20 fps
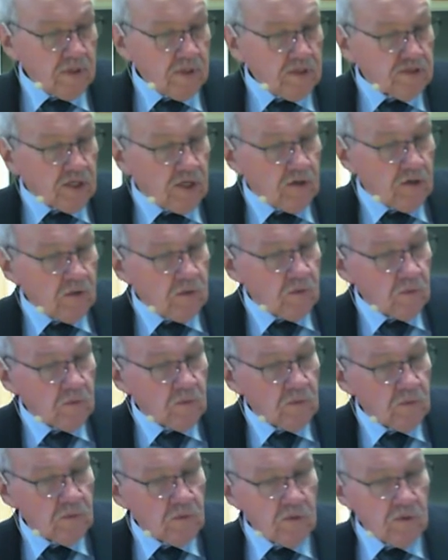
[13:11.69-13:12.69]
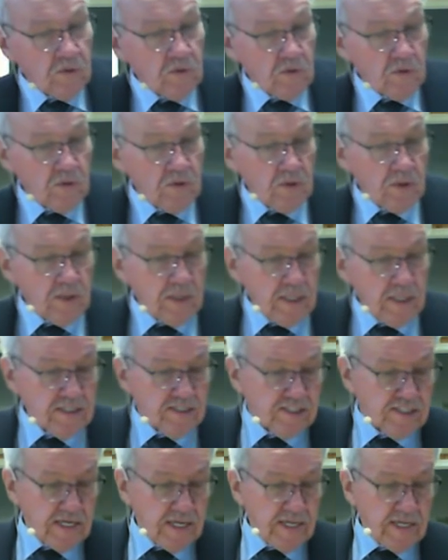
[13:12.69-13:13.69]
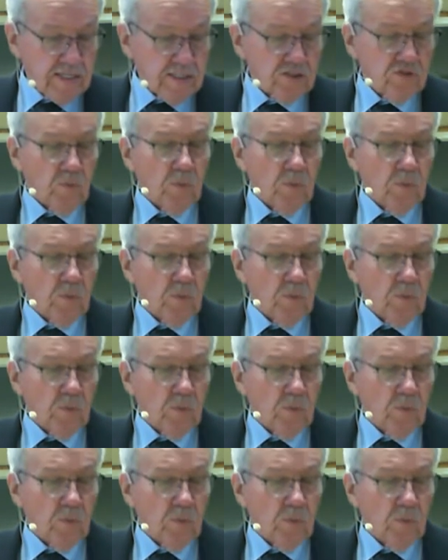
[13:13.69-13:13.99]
So he says